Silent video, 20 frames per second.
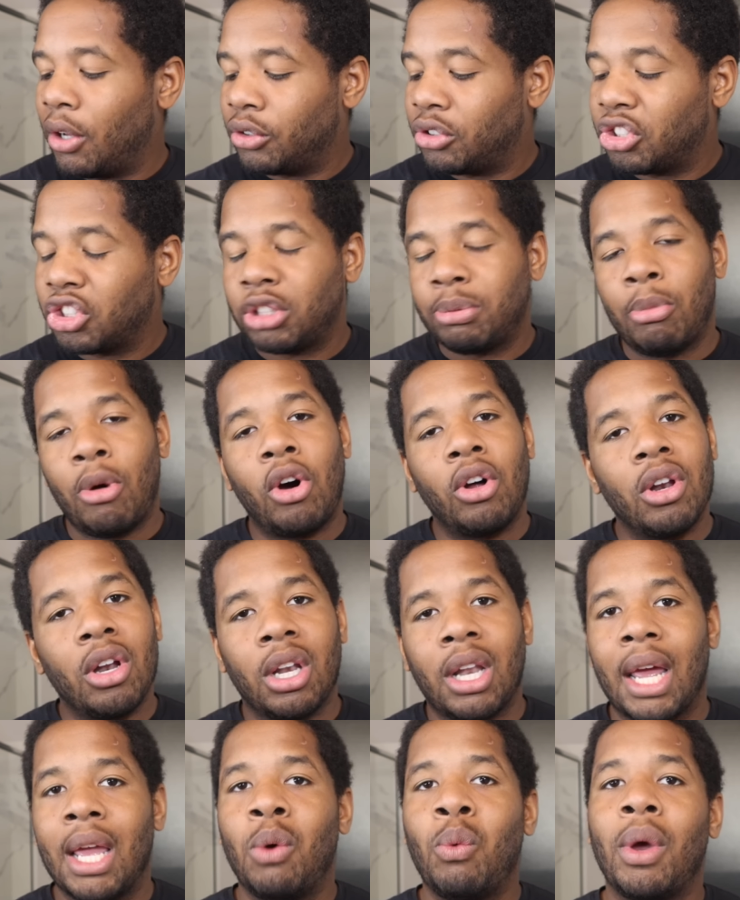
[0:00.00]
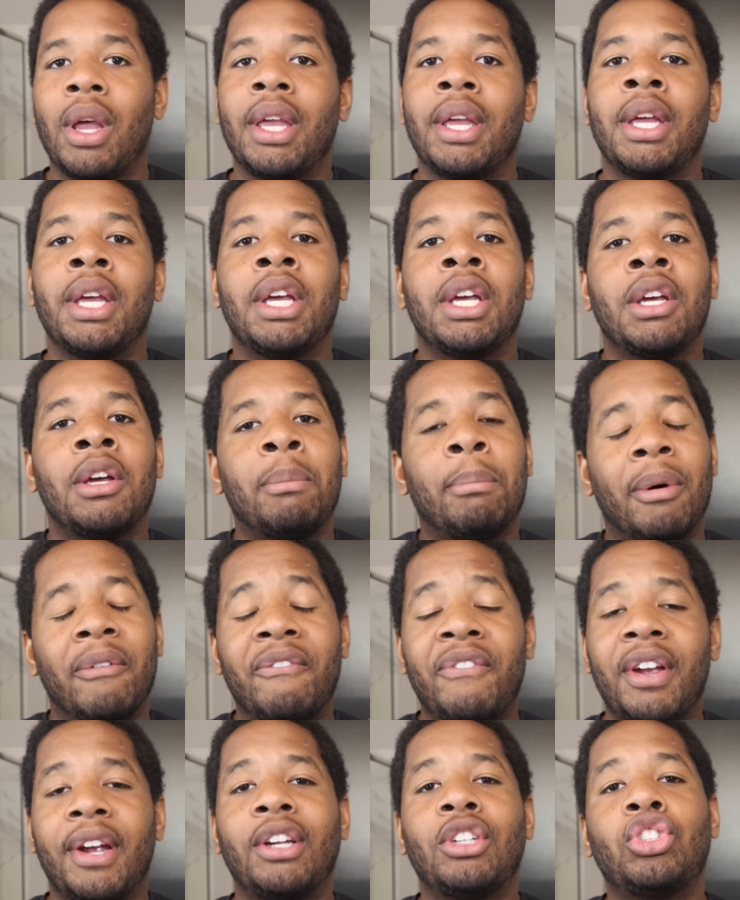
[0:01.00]
It's a smaller, lightweight, but
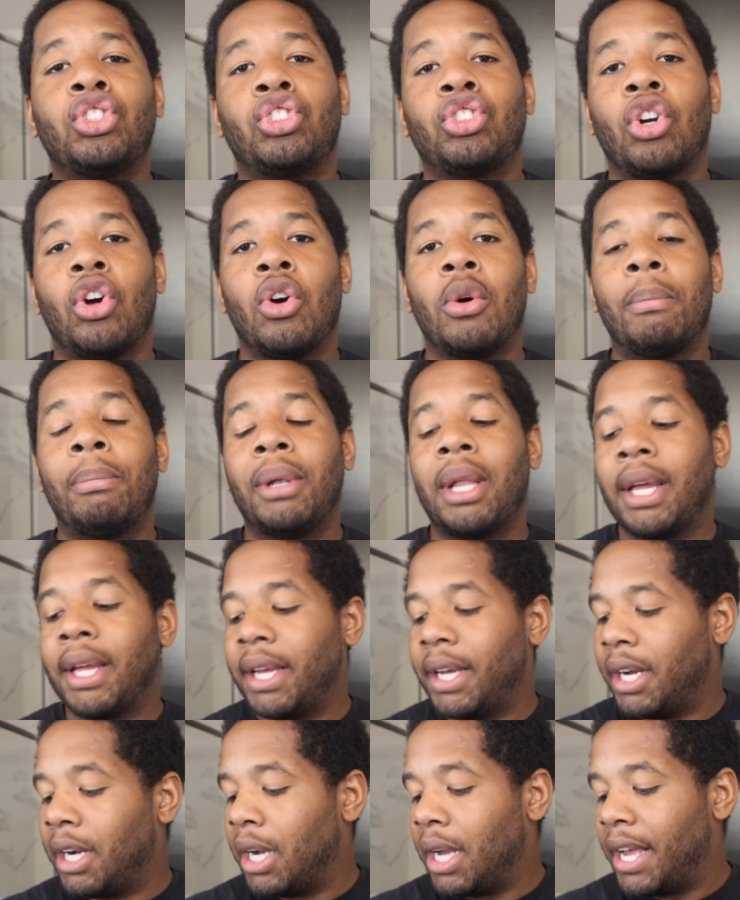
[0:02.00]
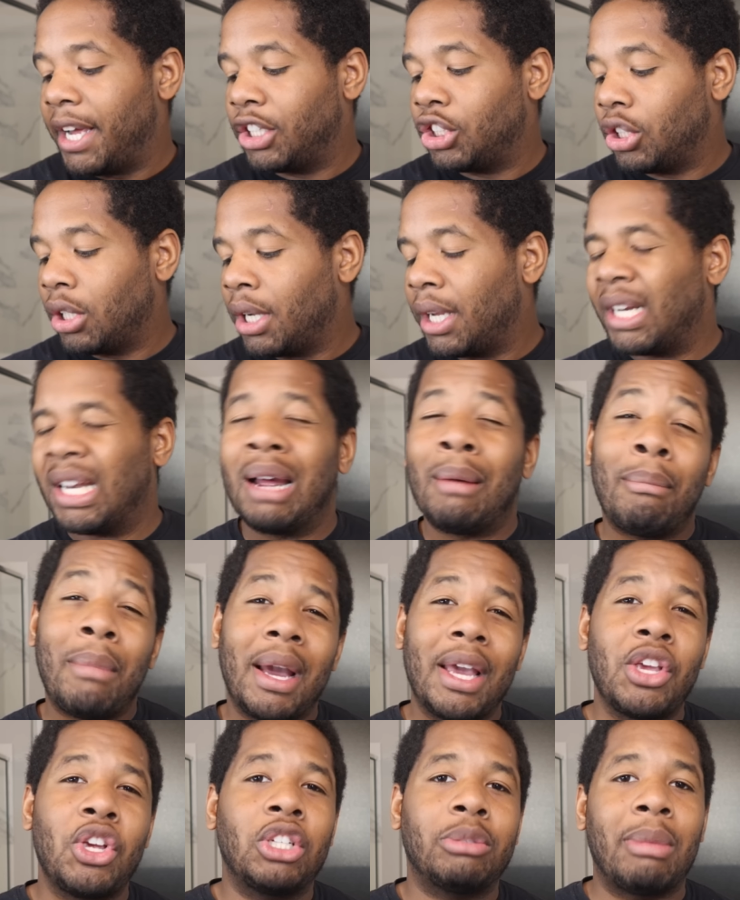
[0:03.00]
very strong edger. And I
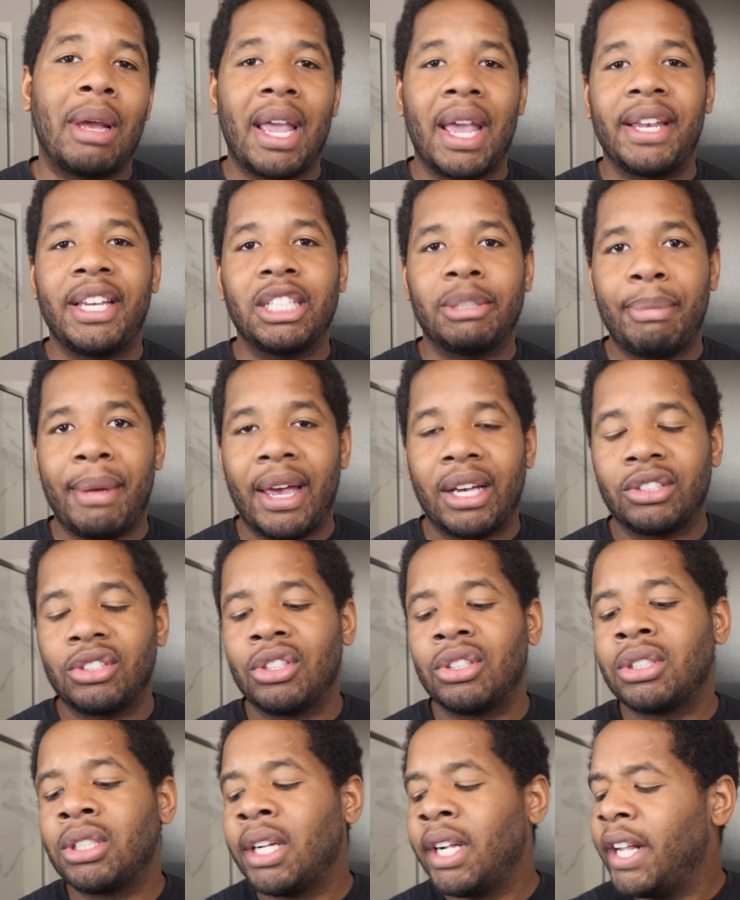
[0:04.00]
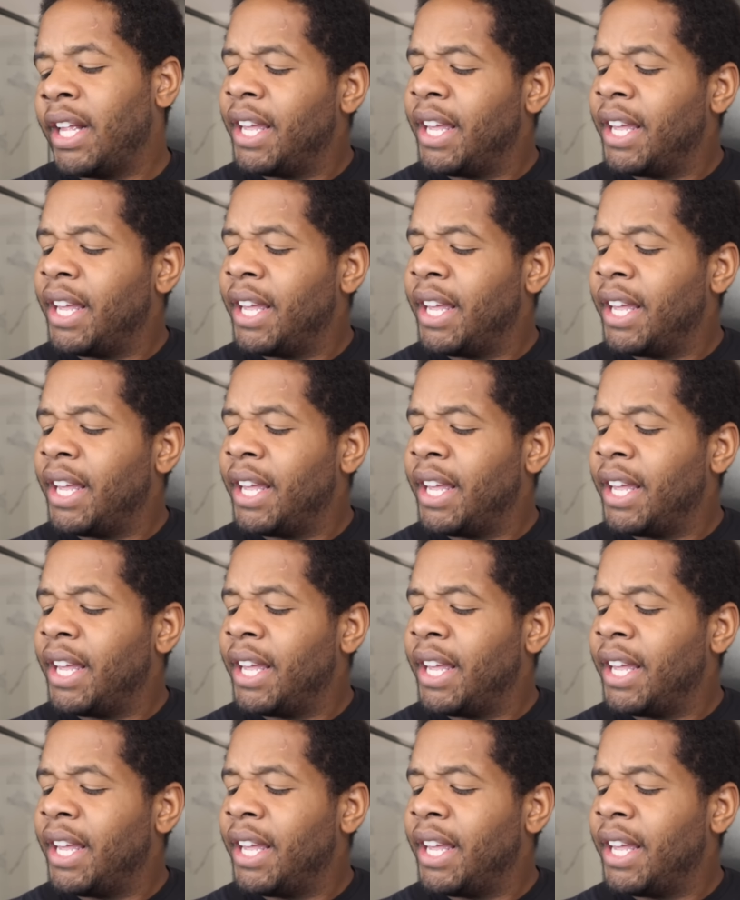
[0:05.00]
might use my Andes Masters.